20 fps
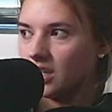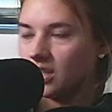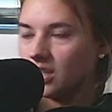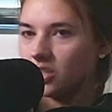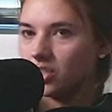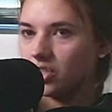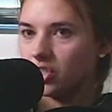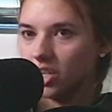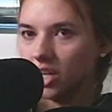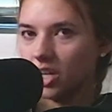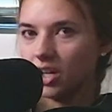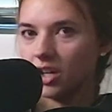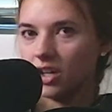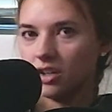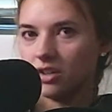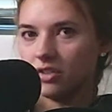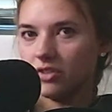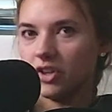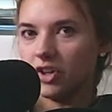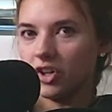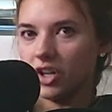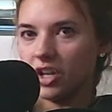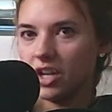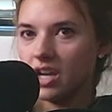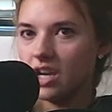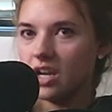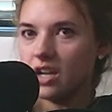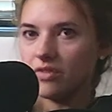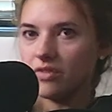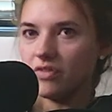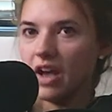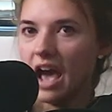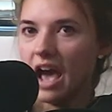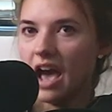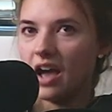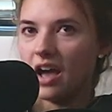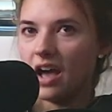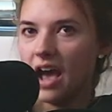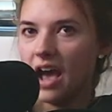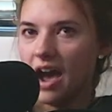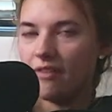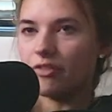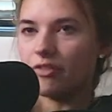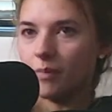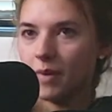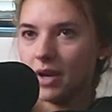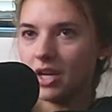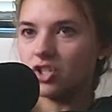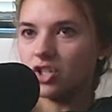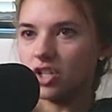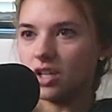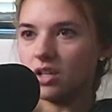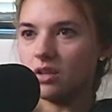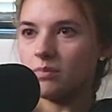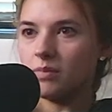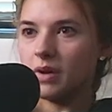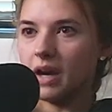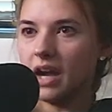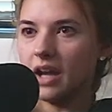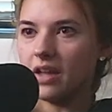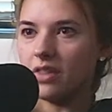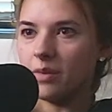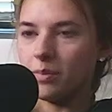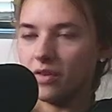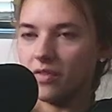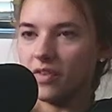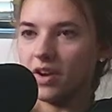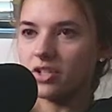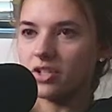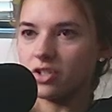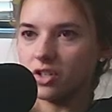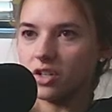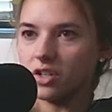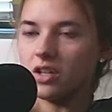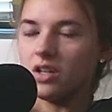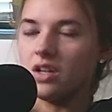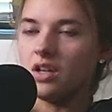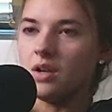share their need of affirmation by the professor